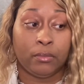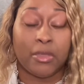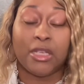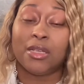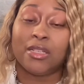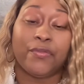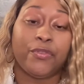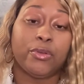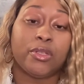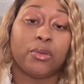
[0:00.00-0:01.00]
because
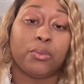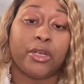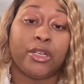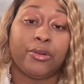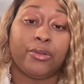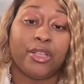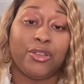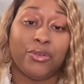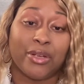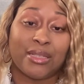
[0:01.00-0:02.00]
if you surrender,
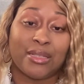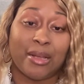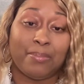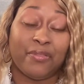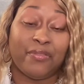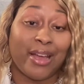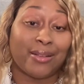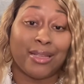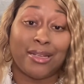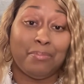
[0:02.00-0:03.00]
then you accept the
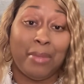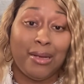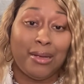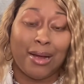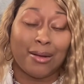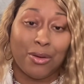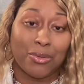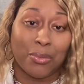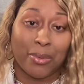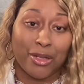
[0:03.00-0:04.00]
fact that it may not
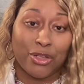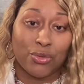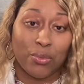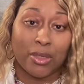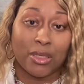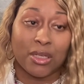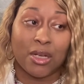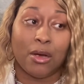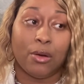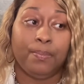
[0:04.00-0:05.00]
go the way that you want it to
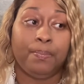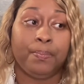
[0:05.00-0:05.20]
go.